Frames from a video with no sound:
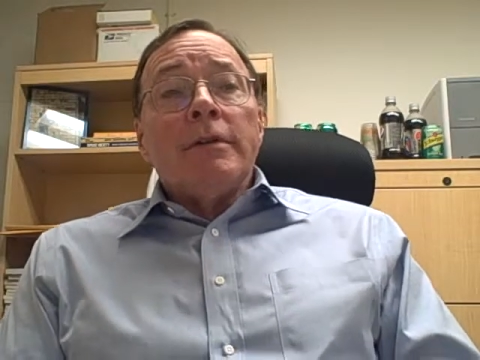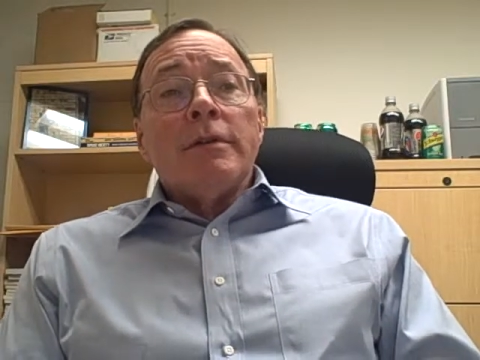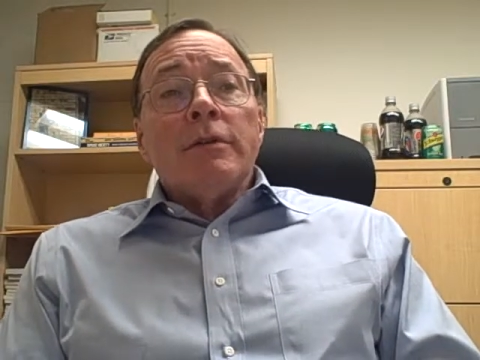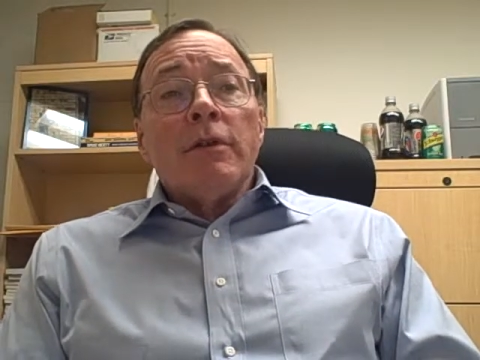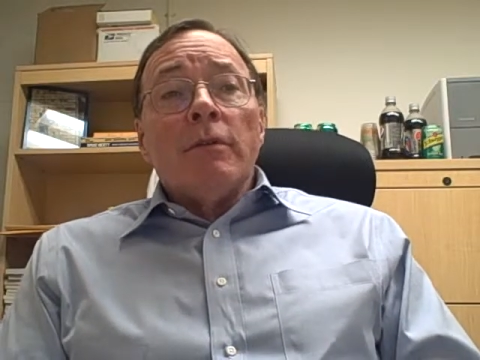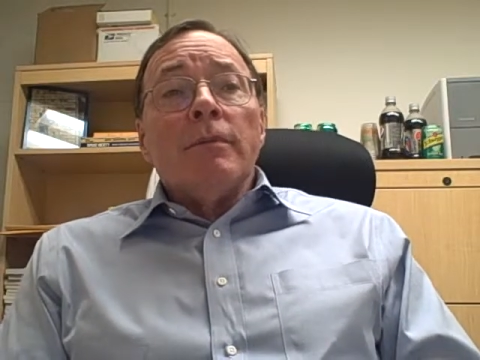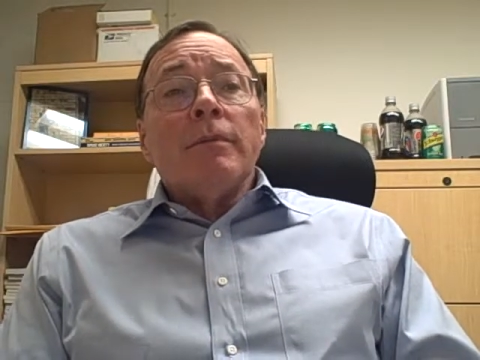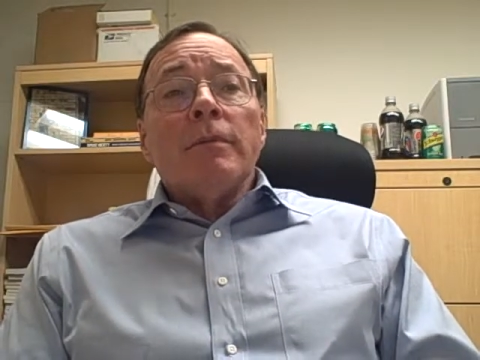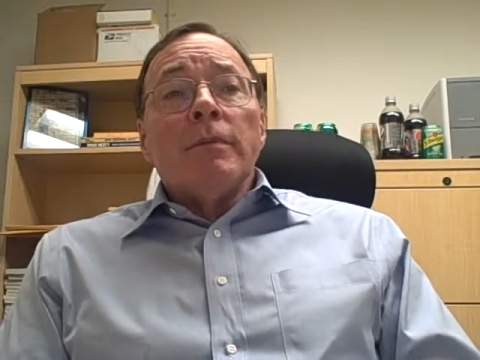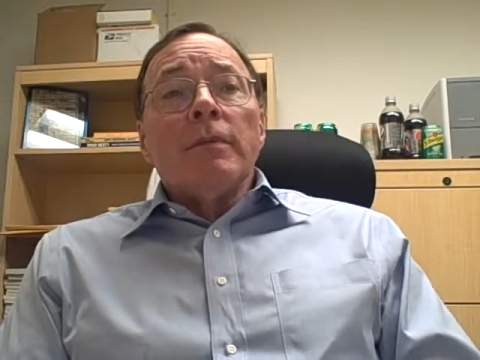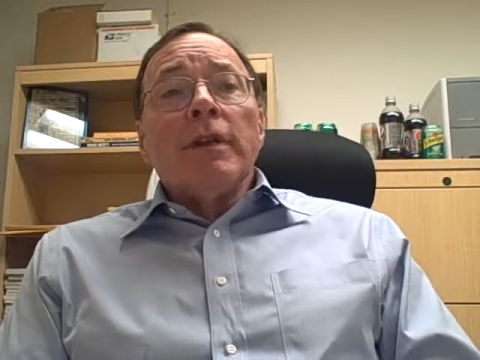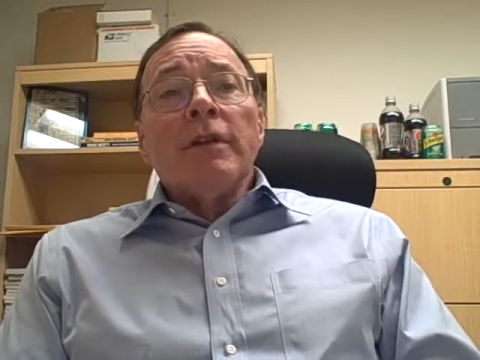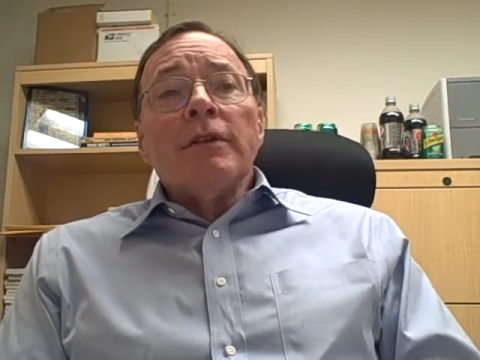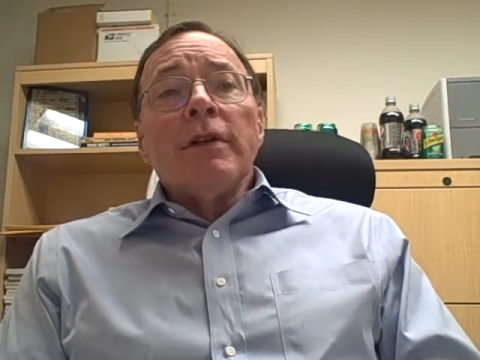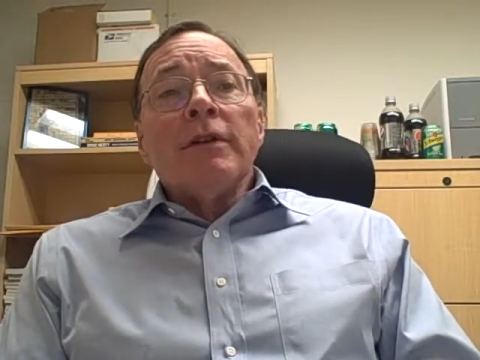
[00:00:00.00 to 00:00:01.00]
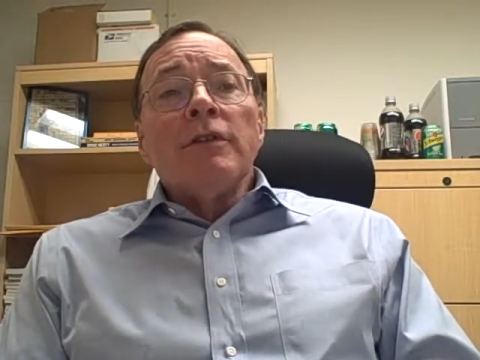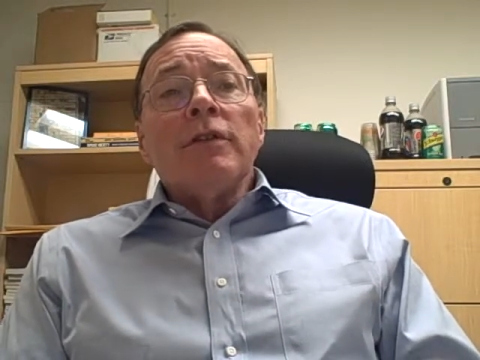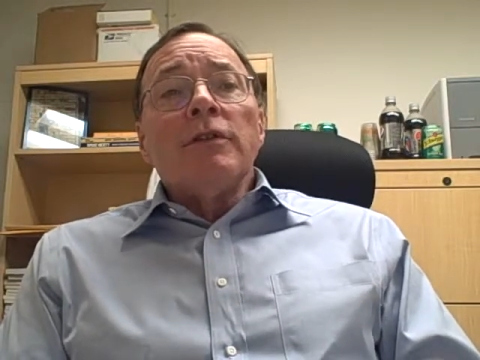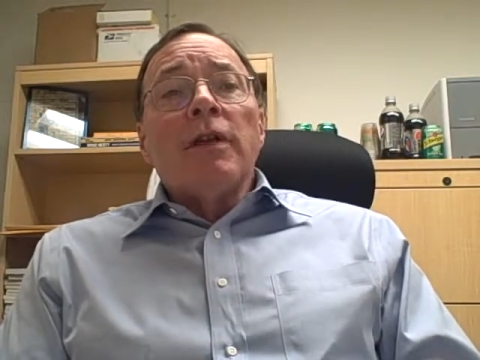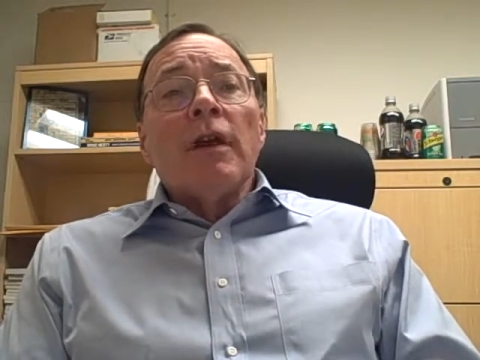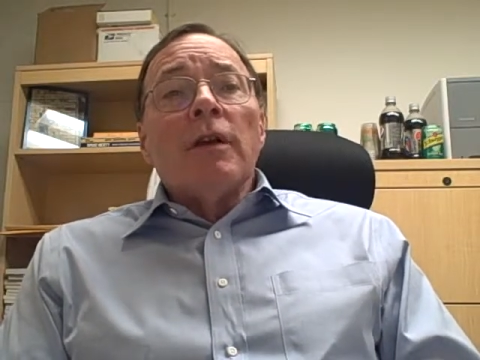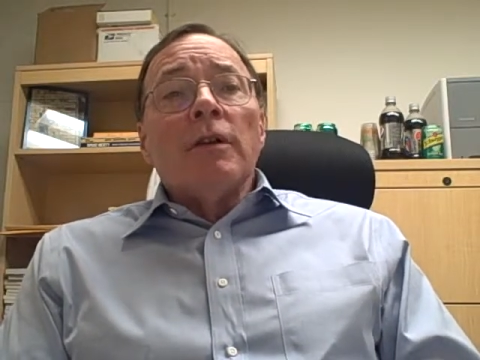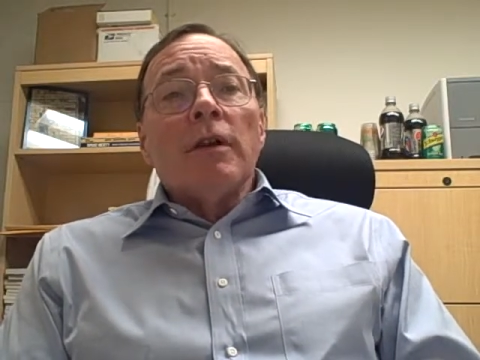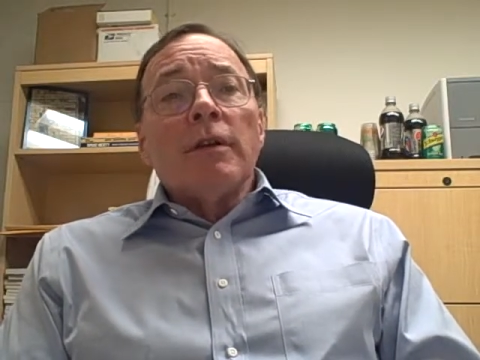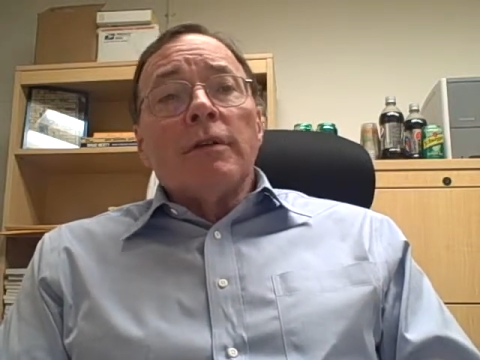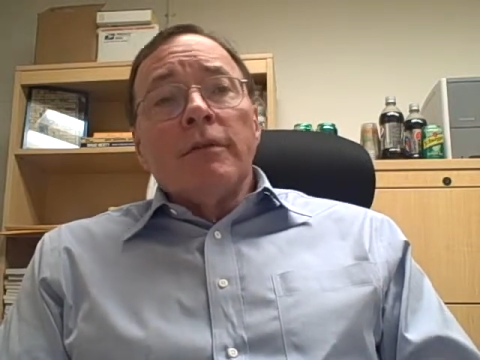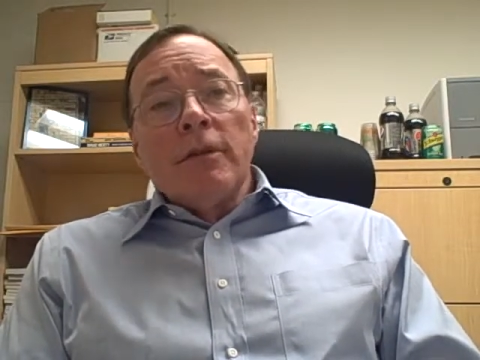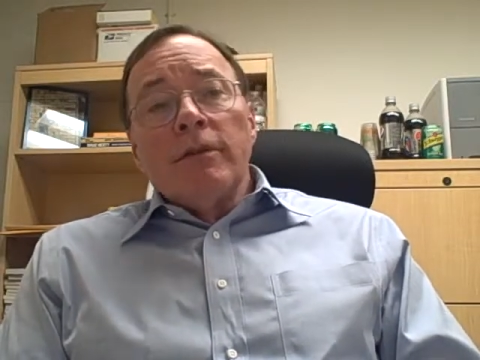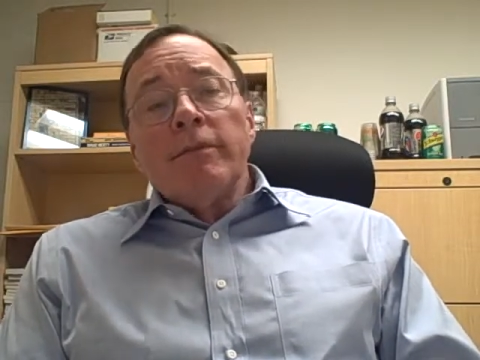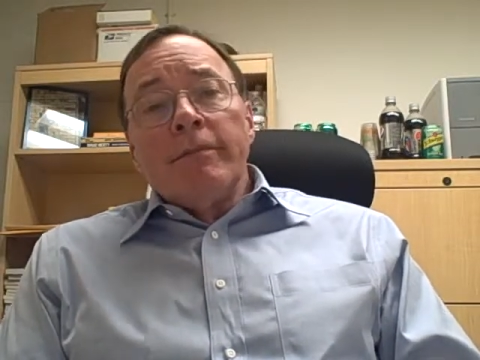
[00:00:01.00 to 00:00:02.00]
So let's just take a look,
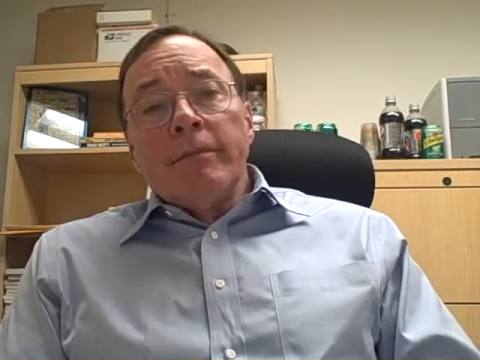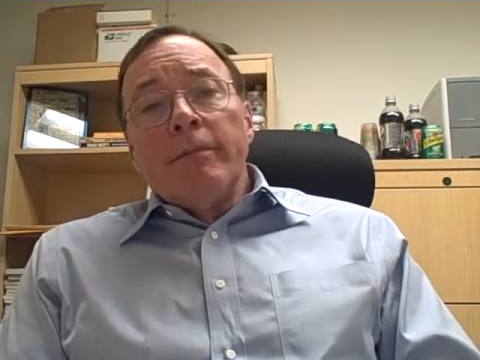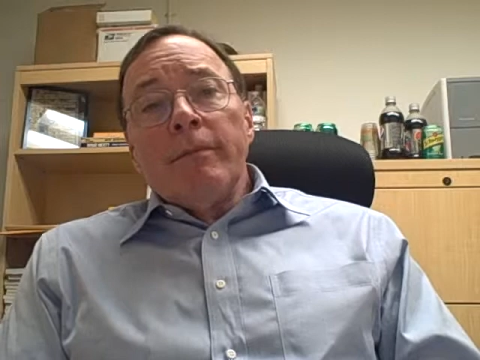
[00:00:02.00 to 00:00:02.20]
just